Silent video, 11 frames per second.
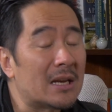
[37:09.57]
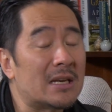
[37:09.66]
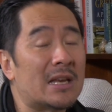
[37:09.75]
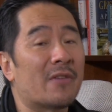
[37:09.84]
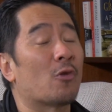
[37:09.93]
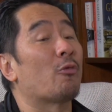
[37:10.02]

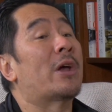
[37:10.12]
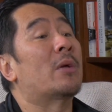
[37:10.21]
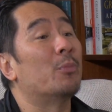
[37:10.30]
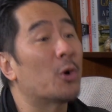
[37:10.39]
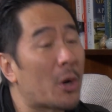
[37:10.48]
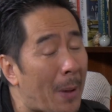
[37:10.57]
never read a
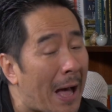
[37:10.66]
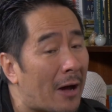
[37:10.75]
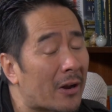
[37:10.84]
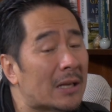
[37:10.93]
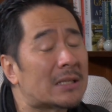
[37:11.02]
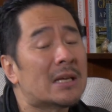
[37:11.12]
book about
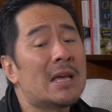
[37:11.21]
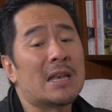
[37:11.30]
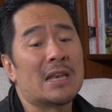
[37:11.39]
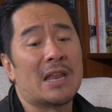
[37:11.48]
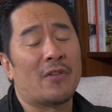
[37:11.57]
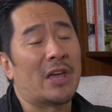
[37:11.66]
it,
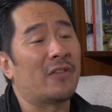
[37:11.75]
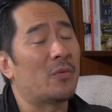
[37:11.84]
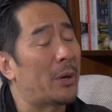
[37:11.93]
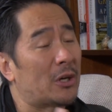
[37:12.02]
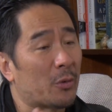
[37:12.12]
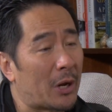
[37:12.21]
never even
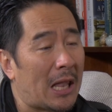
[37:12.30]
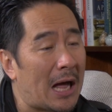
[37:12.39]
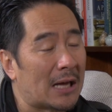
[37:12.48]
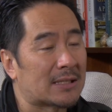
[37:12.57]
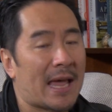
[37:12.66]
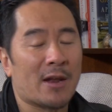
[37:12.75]
been to a
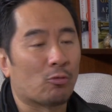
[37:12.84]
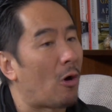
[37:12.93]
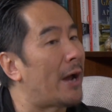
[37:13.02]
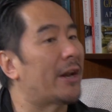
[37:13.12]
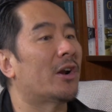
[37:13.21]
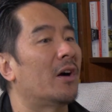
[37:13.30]
class, and
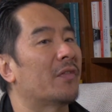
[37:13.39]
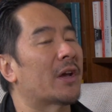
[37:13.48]
write it off.